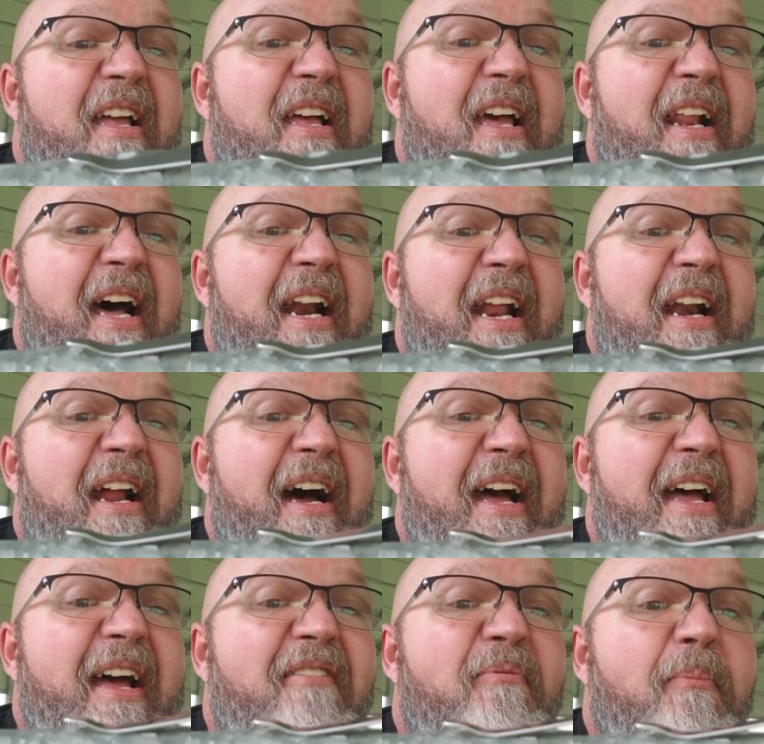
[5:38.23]
and I did not
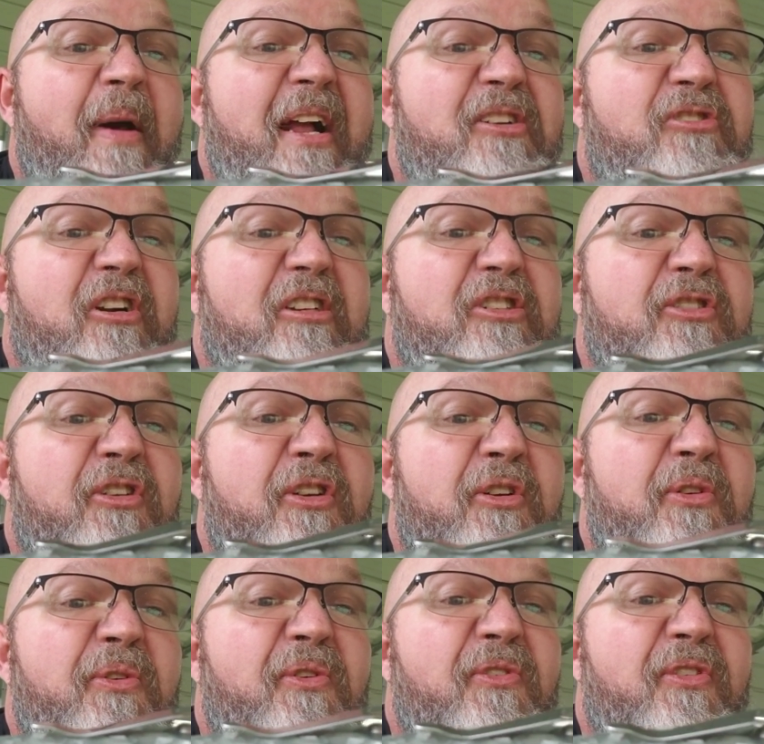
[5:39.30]
have metric
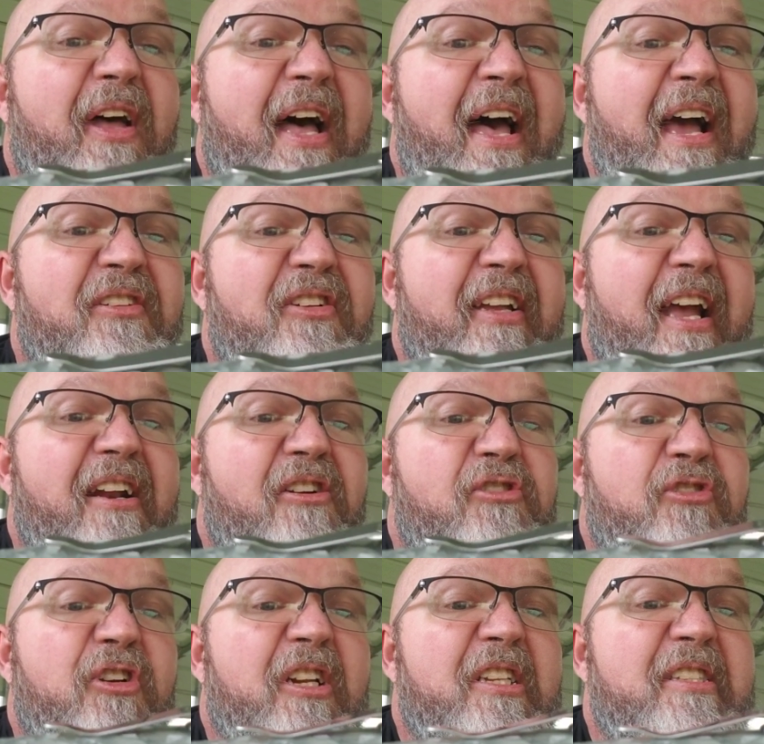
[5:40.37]
screws. I actually had to
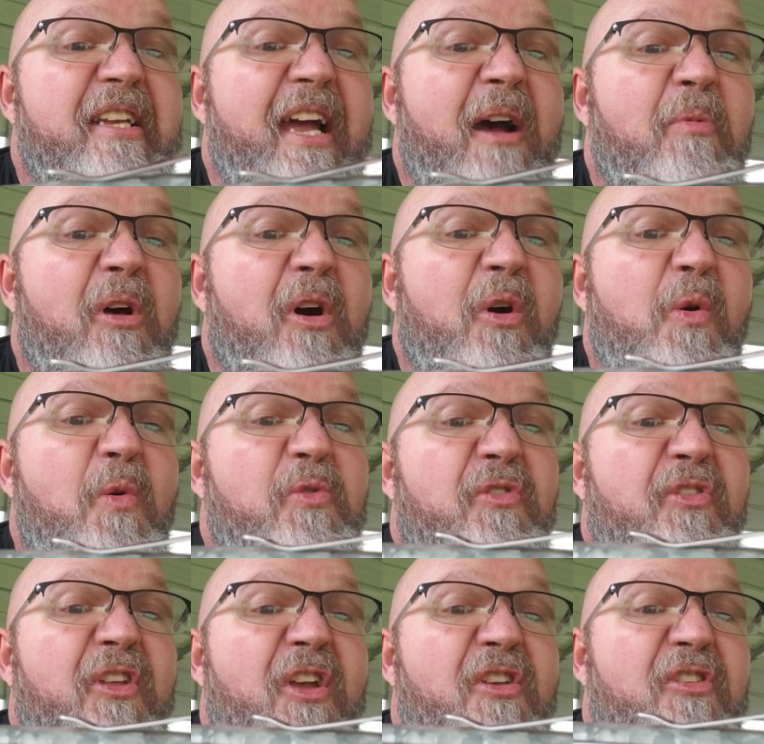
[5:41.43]
drill and tap the holes
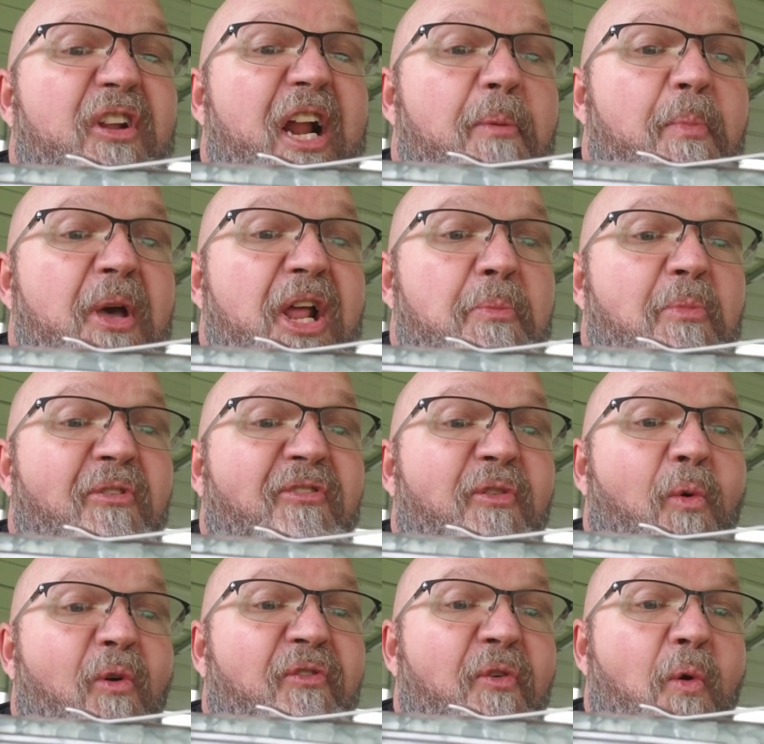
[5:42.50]
in this, and I made them a
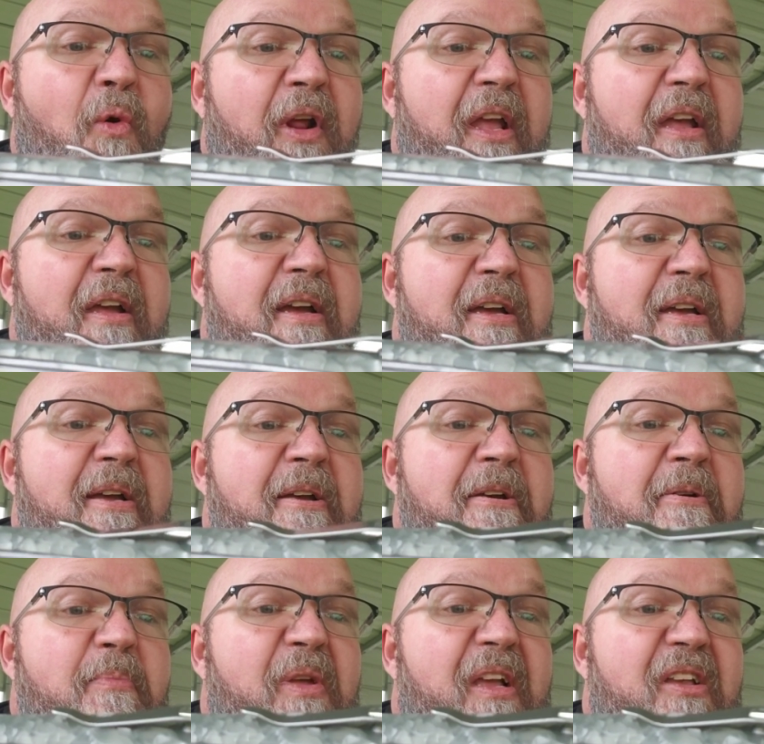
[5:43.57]
440
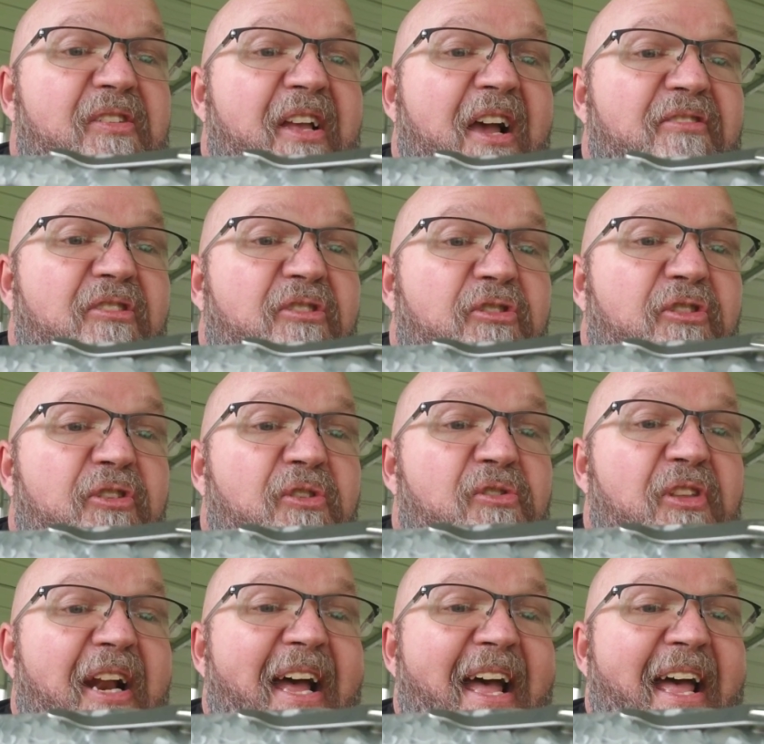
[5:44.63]
because that's the screws
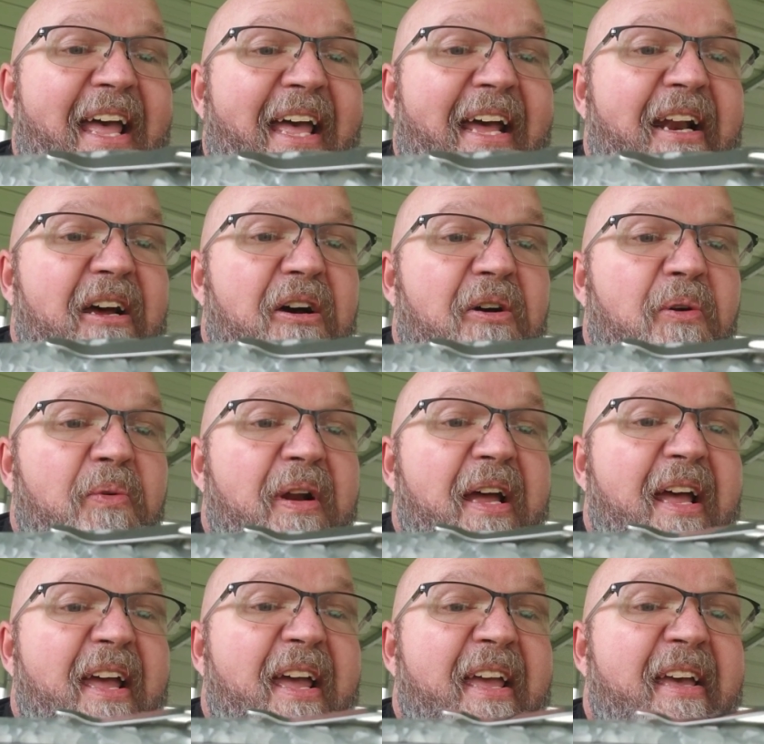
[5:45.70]
that I had on
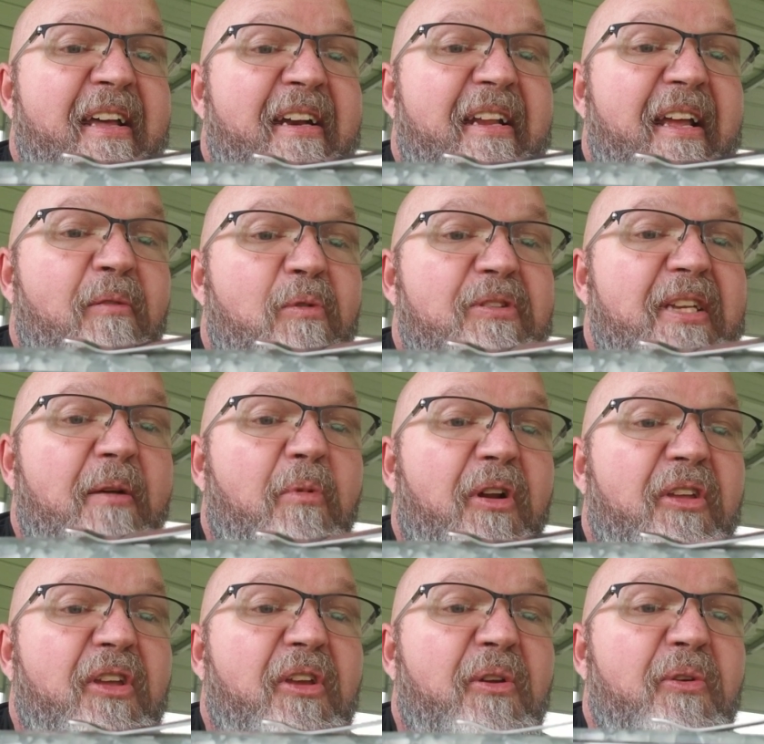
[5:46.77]
hand and was able to
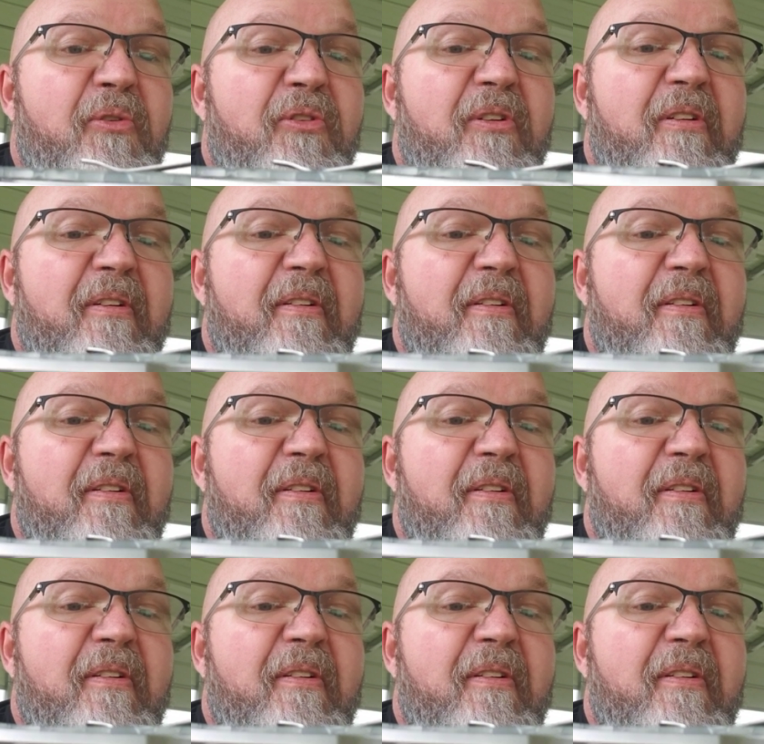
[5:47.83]
use.